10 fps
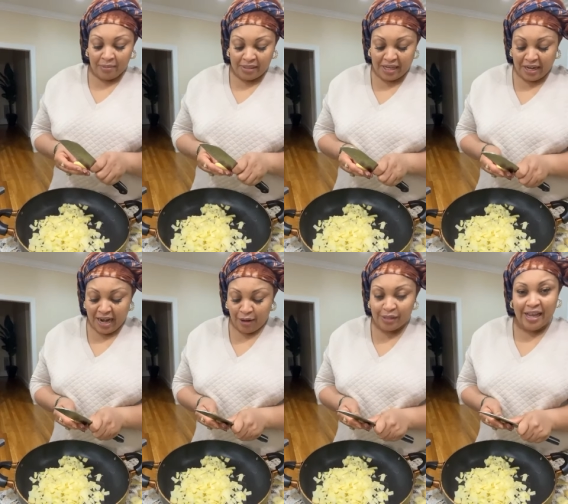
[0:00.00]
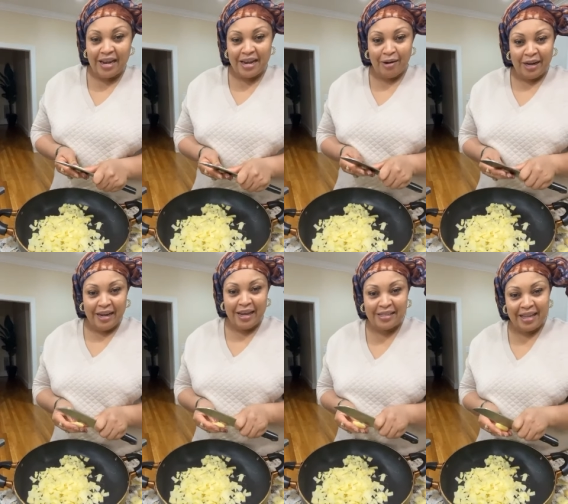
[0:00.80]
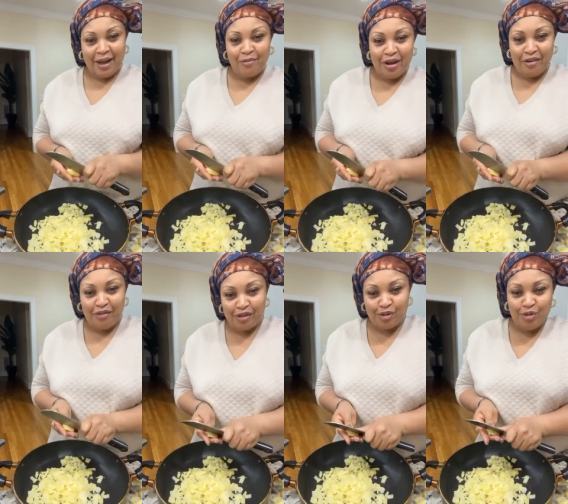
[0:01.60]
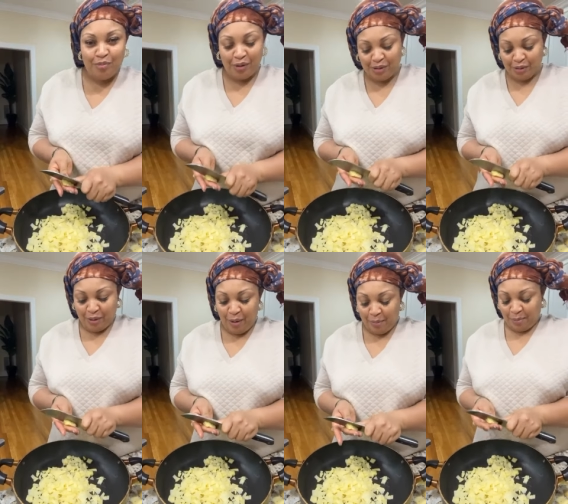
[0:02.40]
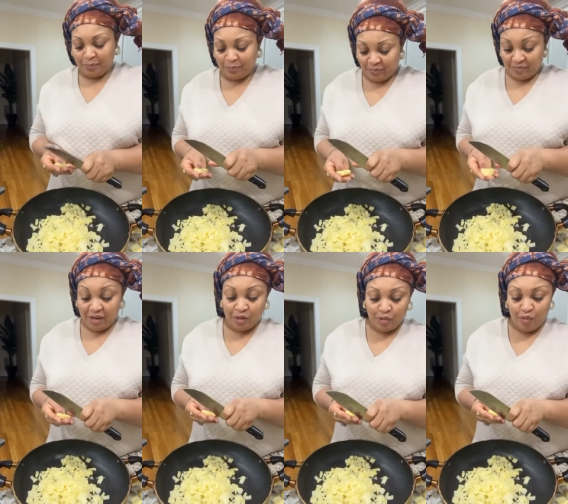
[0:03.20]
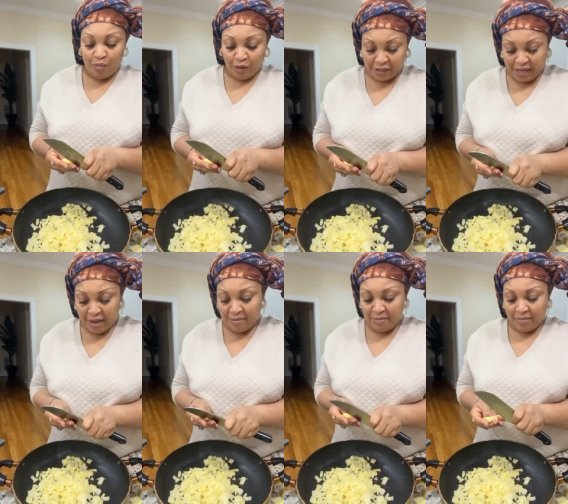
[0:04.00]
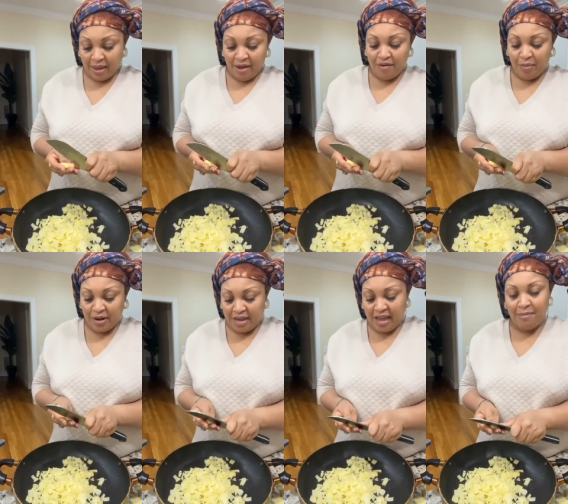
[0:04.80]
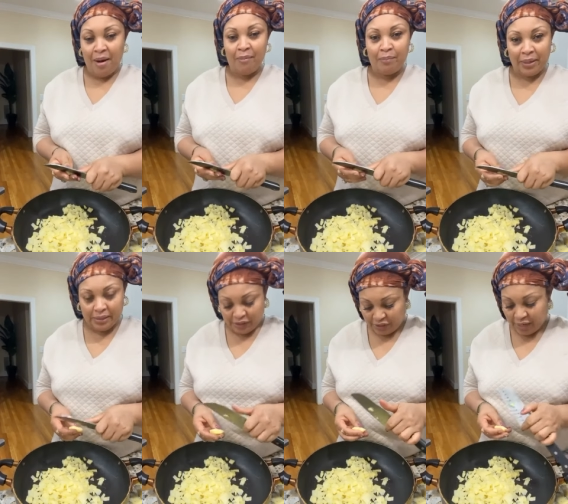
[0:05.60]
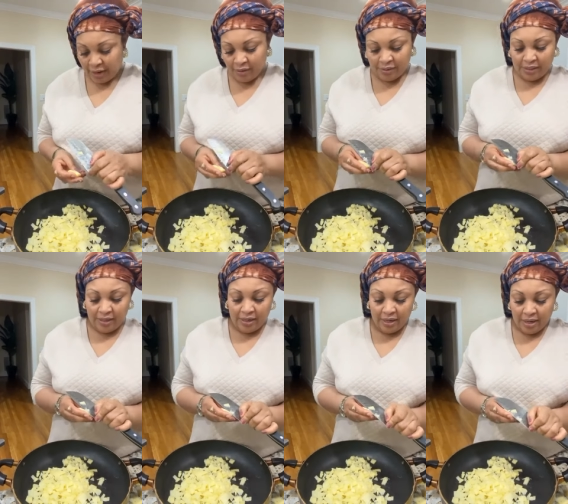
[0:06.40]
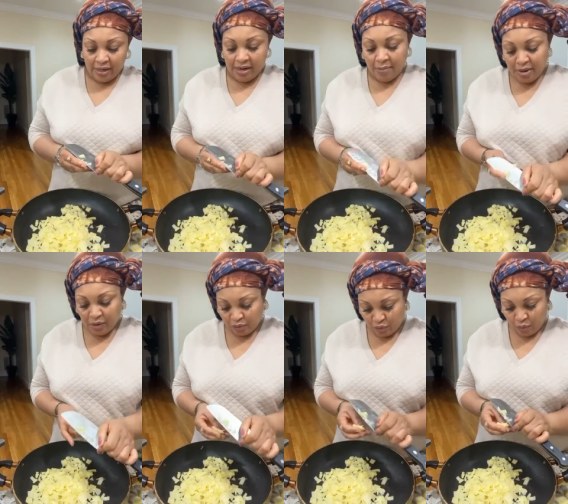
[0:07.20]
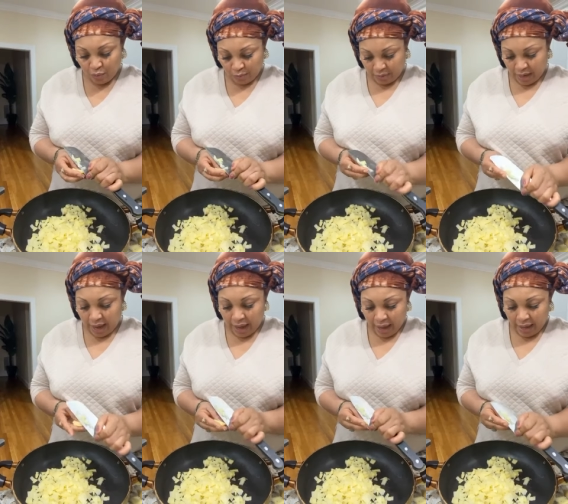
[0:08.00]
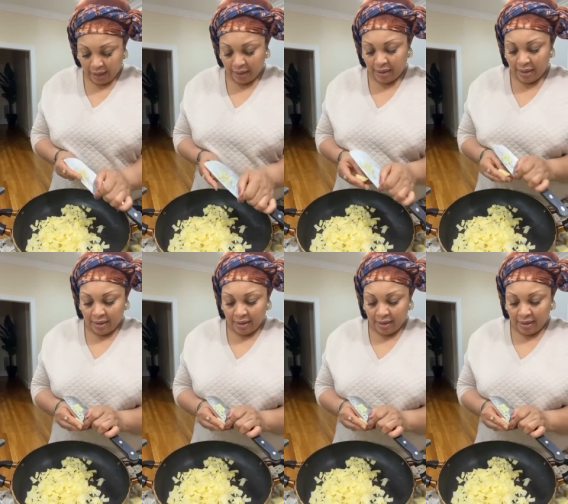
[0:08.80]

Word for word: Me, I'm sitting outside now the next day. I'm waiting for school bus to come. The school bus came. Everybody came and prush. I don't see the middle school. Eh?